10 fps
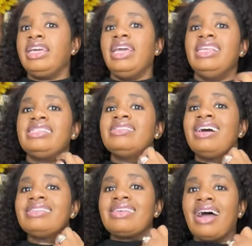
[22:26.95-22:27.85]
And it's
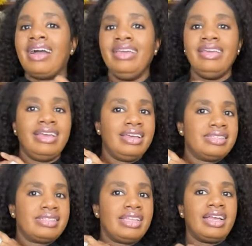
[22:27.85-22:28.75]
not tight.
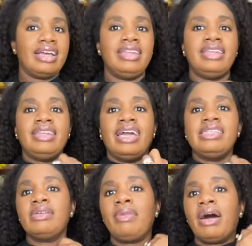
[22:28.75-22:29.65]
It's like a
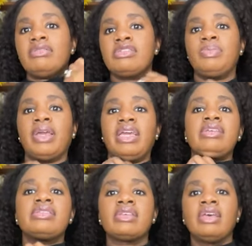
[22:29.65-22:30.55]
nice amount of space.